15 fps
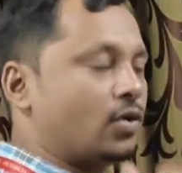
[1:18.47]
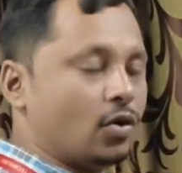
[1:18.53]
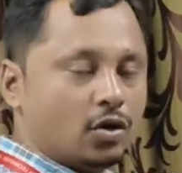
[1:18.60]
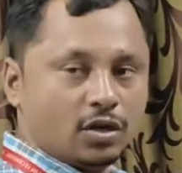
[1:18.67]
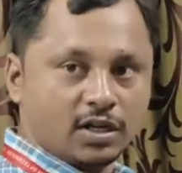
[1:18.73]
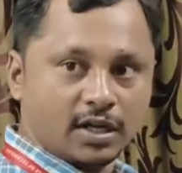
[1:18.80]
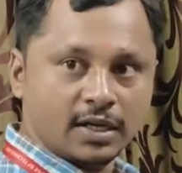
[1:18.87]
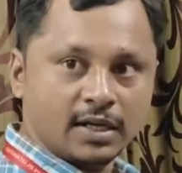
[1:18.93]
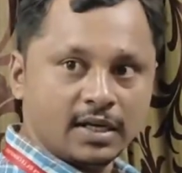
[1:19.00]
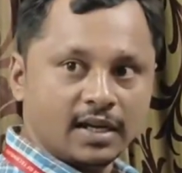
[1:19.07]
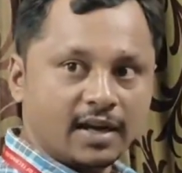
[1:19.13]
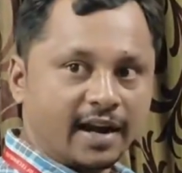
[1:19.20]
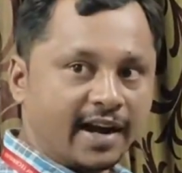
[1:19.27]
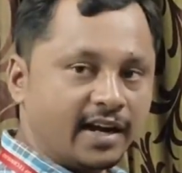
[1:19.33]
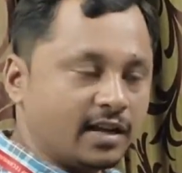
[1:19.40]
told,
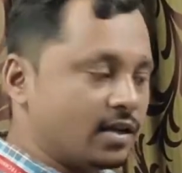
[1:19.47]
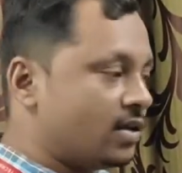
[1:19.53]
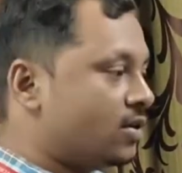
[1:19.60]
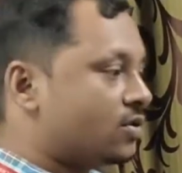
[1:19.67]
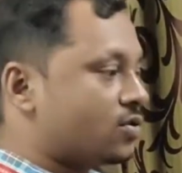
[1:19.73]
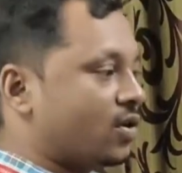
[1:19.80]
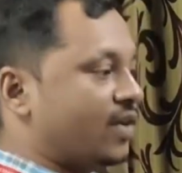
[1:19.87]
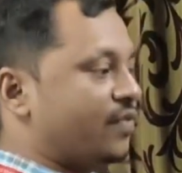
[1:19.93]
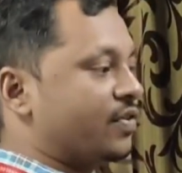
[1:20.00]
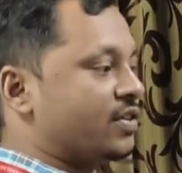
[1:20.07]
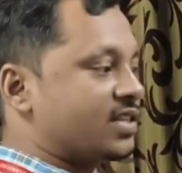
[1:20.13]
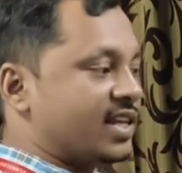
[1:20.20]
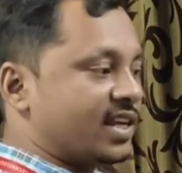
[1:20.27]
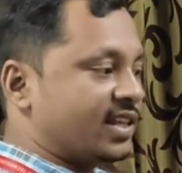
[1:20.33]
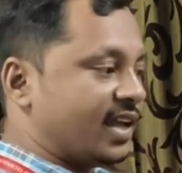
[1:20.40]
right? So if you
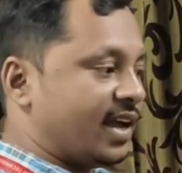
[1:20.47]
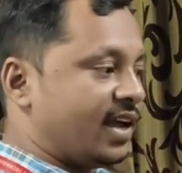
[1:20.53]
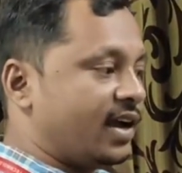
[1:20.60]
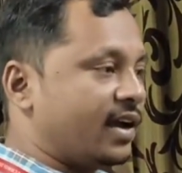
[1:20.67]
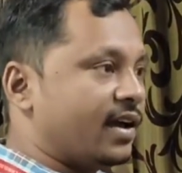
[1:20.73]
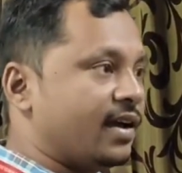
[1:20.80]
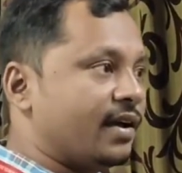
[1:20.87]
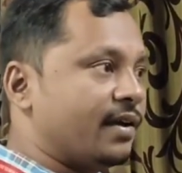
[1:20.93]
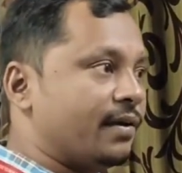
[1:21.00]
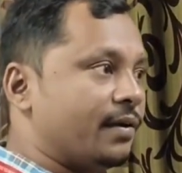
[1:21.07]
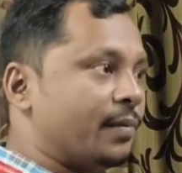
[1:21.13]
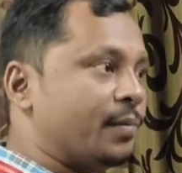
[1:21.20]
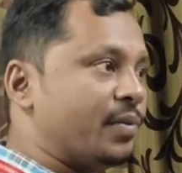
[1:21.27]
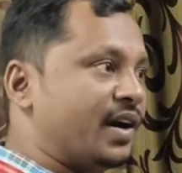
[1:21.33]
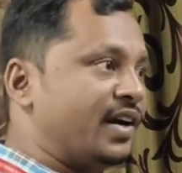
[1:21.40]
see
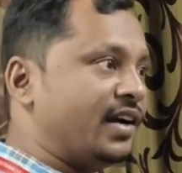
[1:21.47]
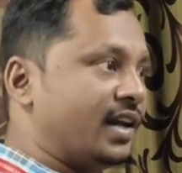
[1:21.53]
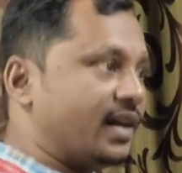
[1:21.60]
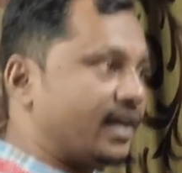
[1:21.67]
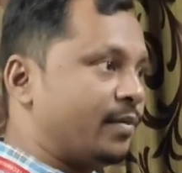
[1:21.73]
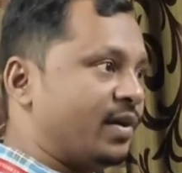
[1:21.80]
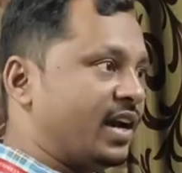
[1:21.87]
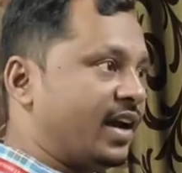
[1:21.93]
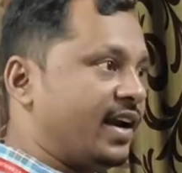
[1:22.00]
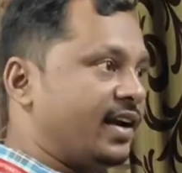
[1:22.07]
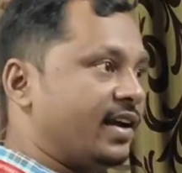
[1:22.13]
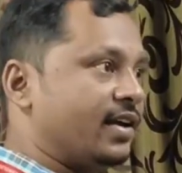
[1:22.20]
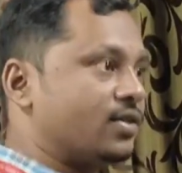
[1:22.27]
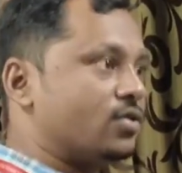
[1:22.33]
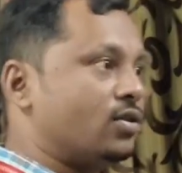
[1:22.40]
the printer, am I
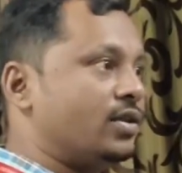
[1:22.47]
right?